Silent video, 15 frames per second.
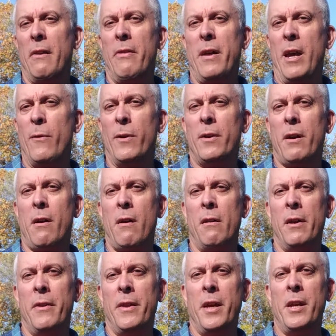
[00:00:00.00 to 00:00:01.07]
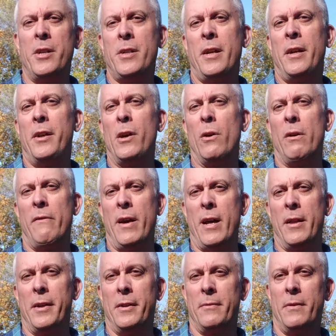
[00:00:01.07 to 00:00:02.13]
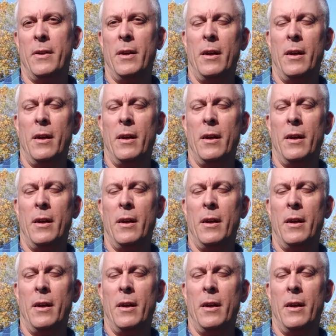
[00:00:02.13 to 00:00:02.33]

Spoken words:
they would call it the Shenandoah Valley.